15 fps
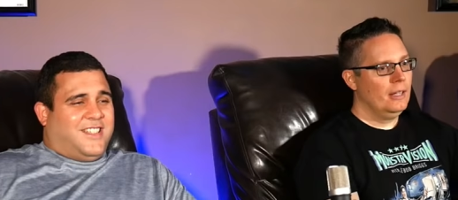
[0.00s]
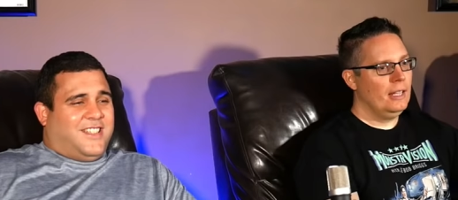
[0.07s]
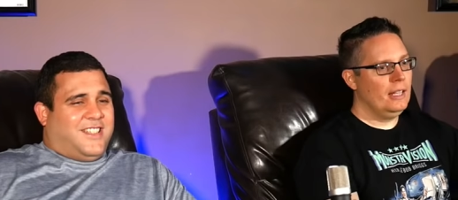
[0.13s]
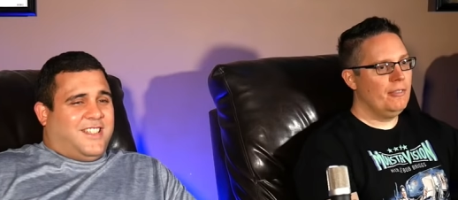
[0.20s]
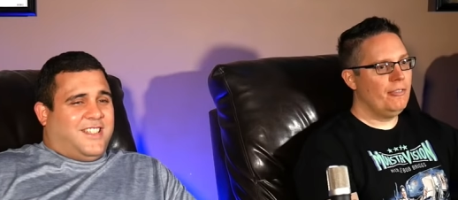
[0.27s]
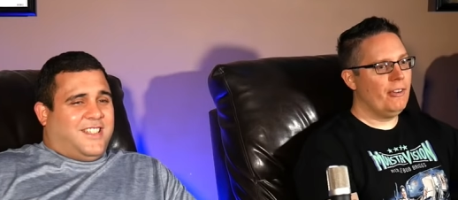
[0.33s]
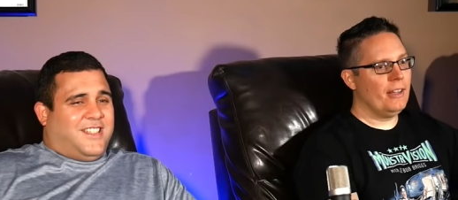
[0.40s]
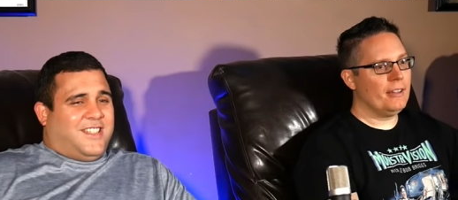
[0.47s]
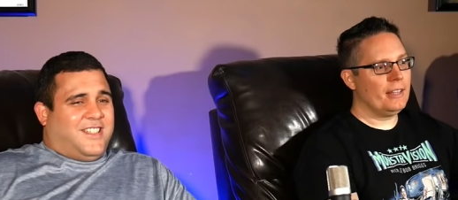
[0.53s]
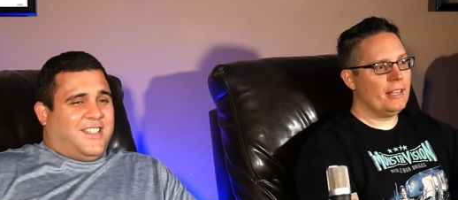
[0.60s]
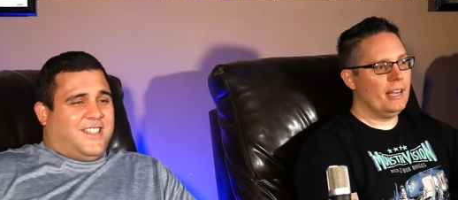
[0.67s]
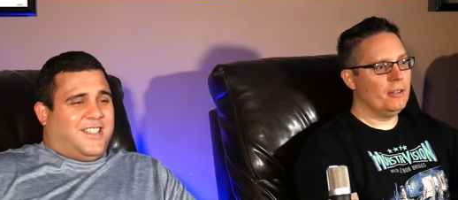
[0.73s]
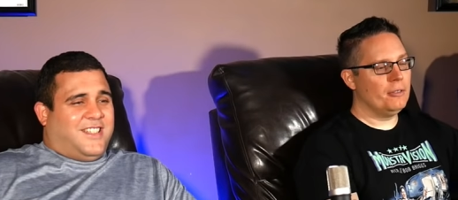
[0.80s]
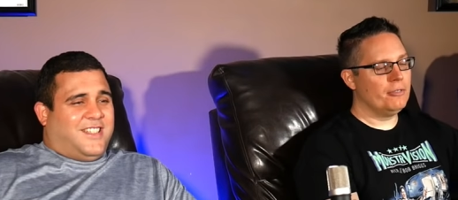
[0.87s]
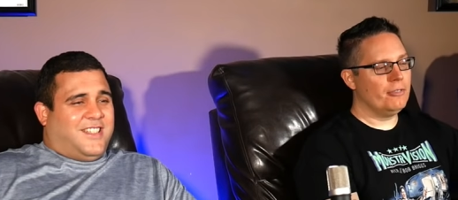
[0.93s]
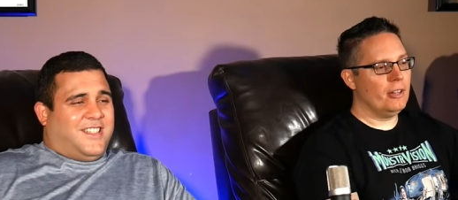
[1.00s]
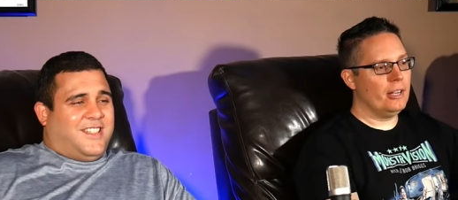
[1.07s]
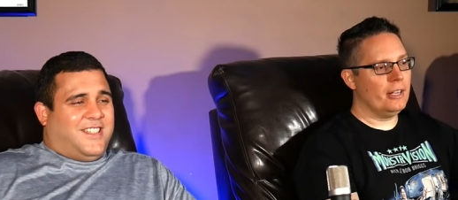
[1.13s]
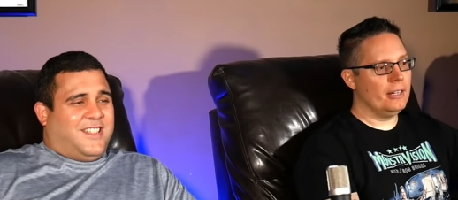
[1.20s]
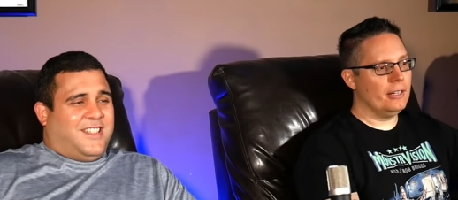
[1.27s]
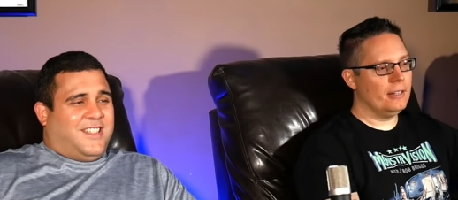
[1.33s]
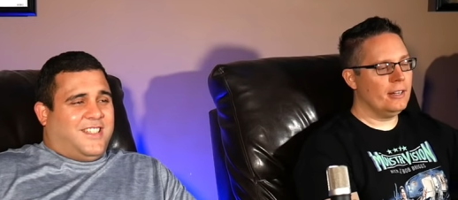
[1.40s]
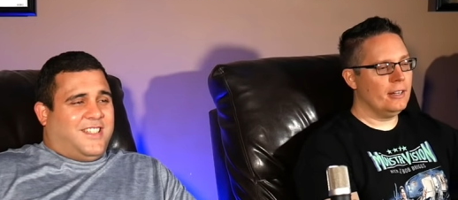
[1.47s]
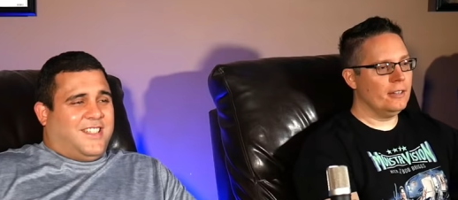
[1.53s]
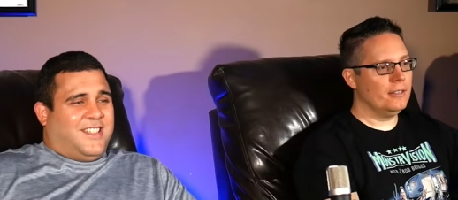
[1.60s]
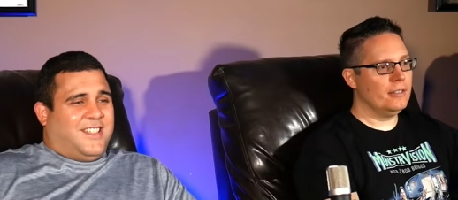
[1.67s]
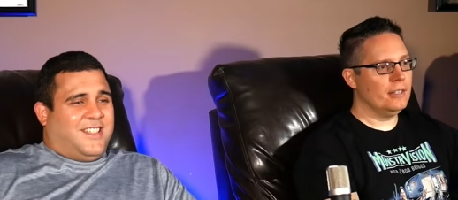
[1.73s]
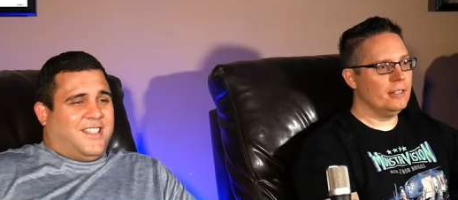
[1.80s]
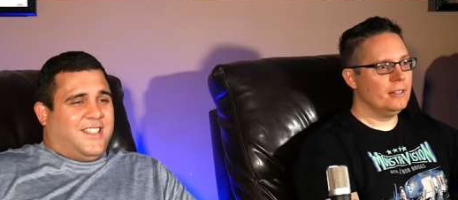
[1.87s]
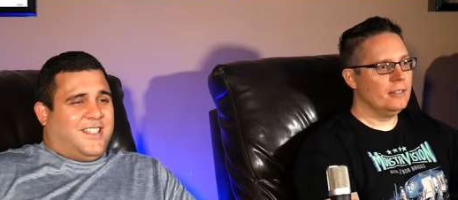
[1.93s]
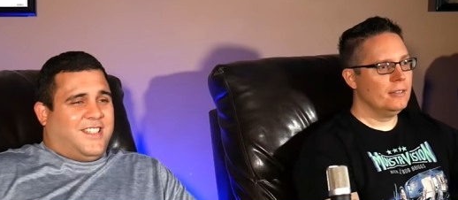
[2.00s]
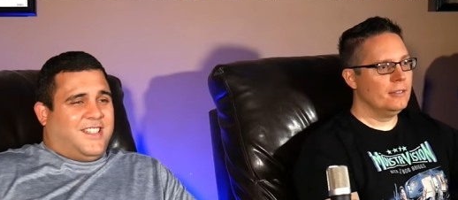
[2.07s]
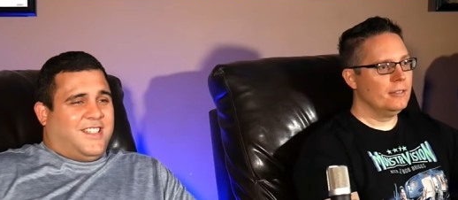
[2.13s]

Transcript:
Speaker 1: He found the guy who's flying it, guaranteed.